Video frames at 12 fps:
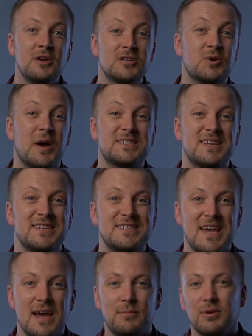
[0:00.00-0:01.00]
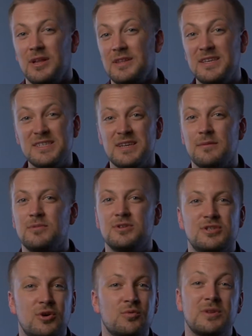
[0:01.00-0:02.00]
So as an example, and these
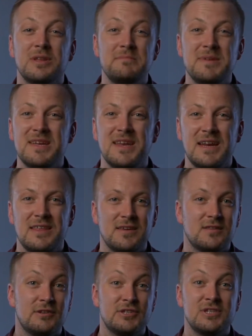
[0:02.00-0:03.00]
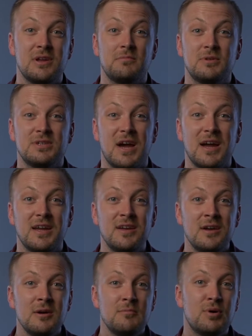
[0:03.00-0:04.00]
numbers don't really mean anything, they're just numbers I
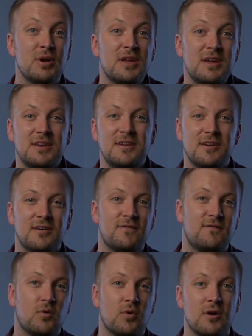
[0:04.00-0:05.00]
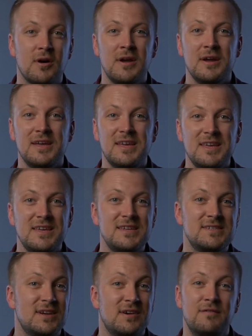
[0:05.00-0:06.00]
put in here for
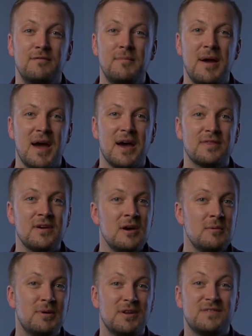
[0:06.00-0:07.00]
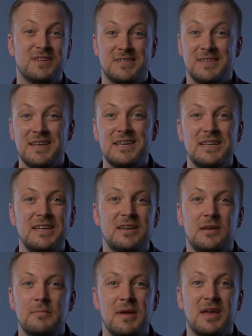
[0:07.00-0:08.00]
ease of math, but if the city needed
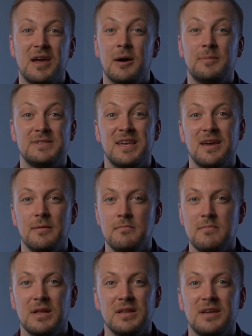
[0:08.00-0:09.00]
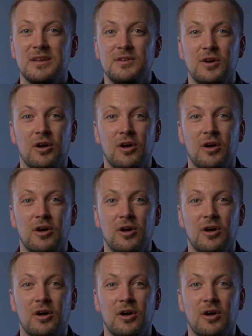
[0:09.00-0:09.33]
to make up, say, $1 million